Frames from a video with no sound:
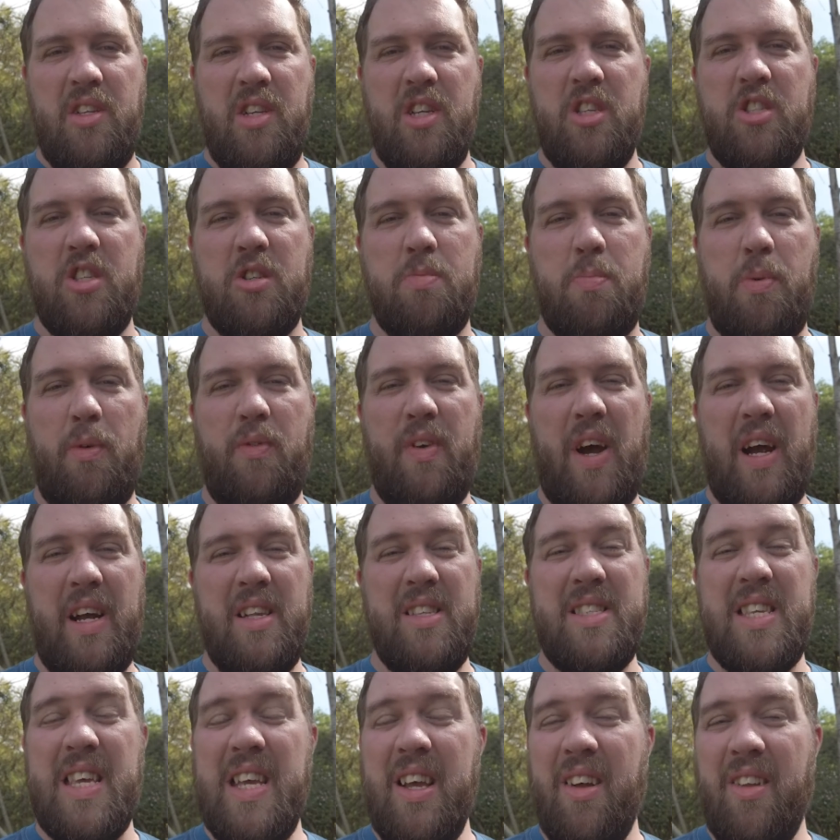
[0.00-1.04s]
Jesus
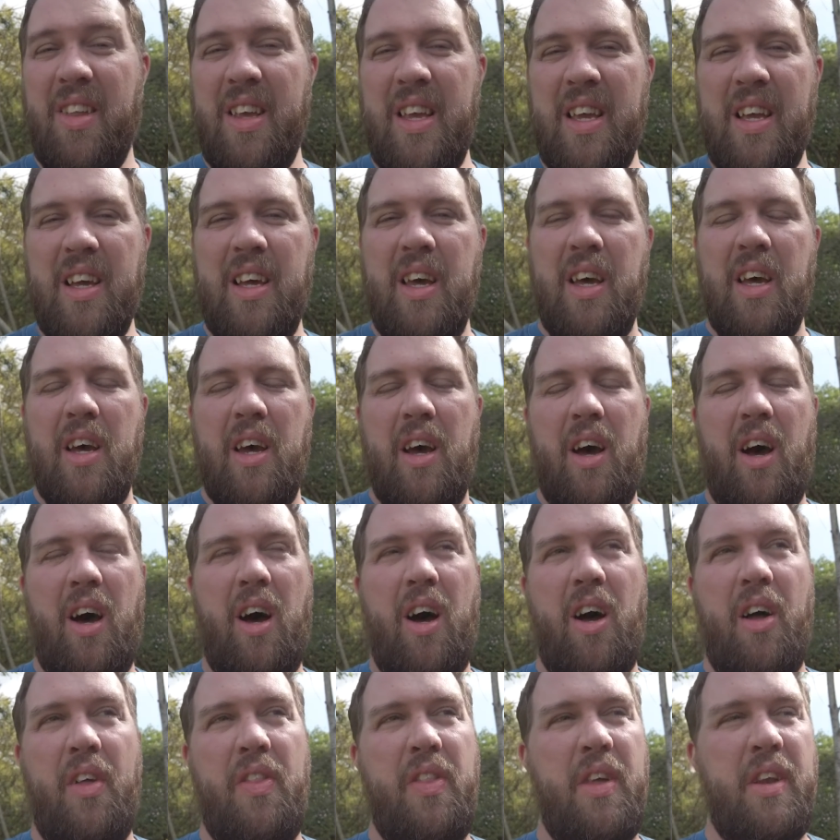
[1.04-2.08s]
provides healing
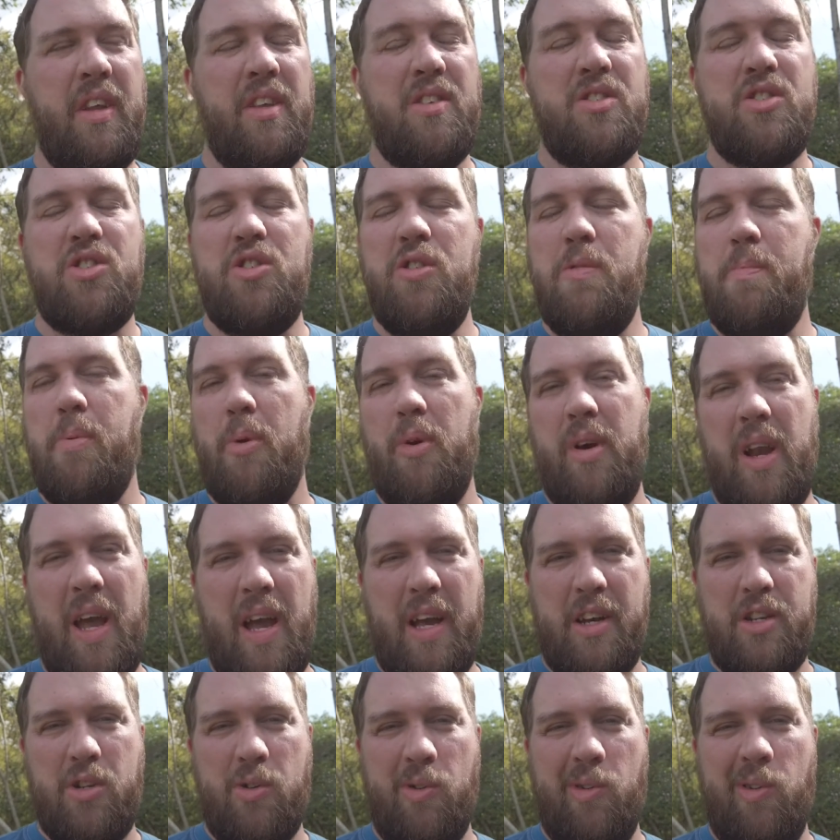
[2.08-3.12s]
that is
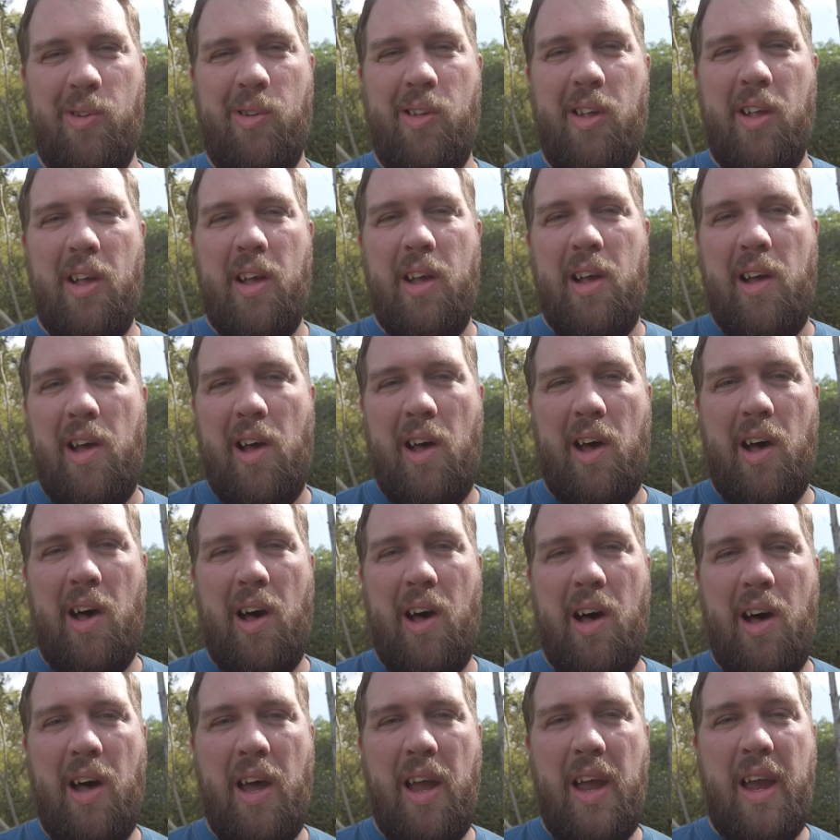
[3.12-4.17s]
supernatural
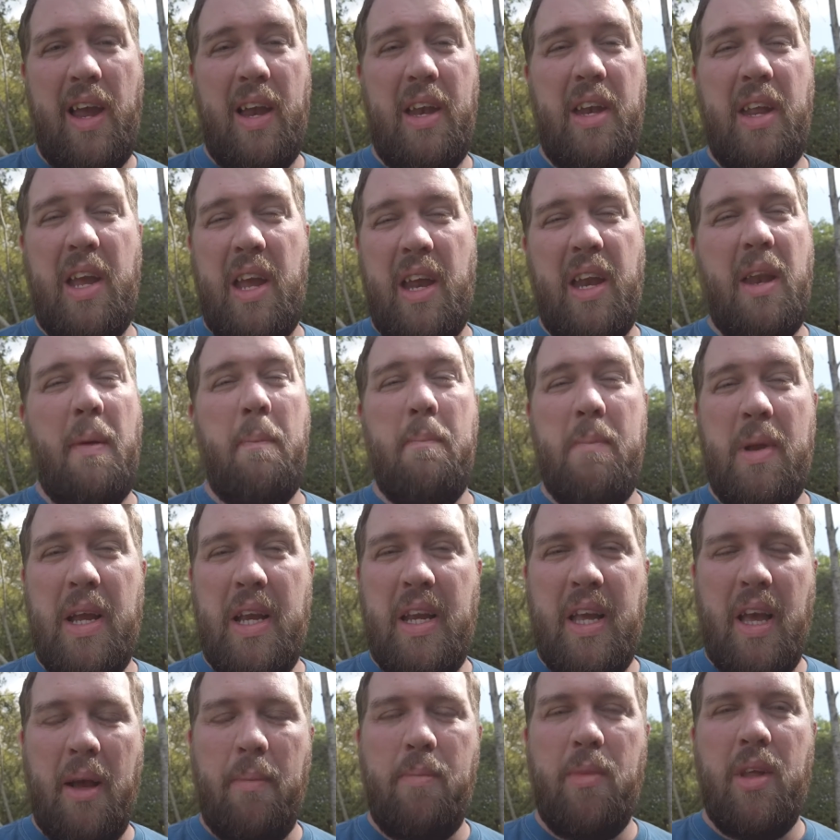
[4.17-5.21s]
and
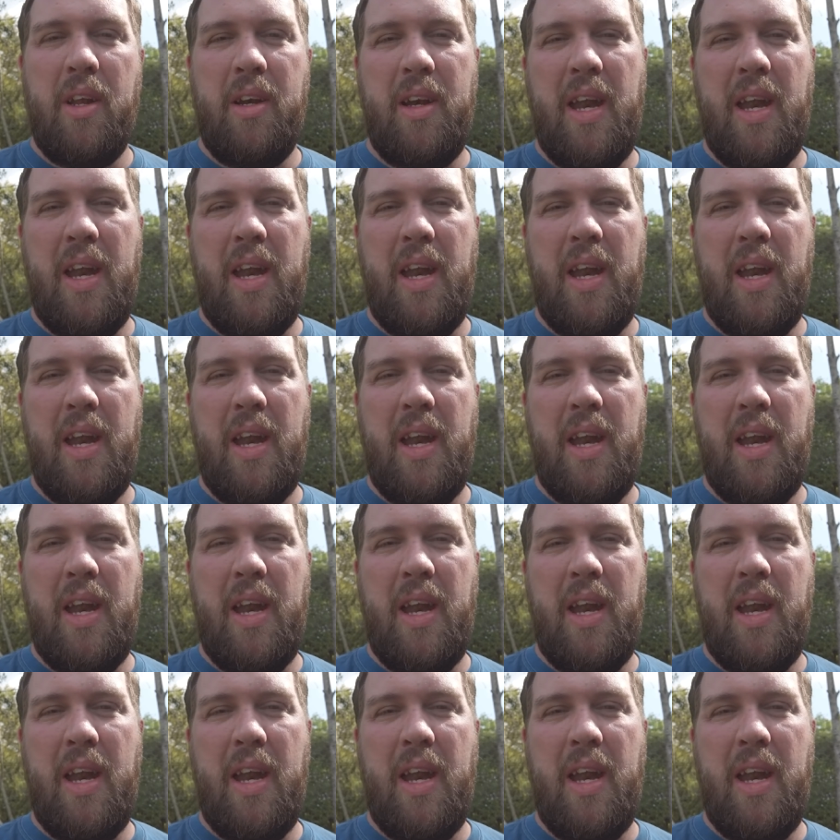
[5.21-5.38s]
immediate.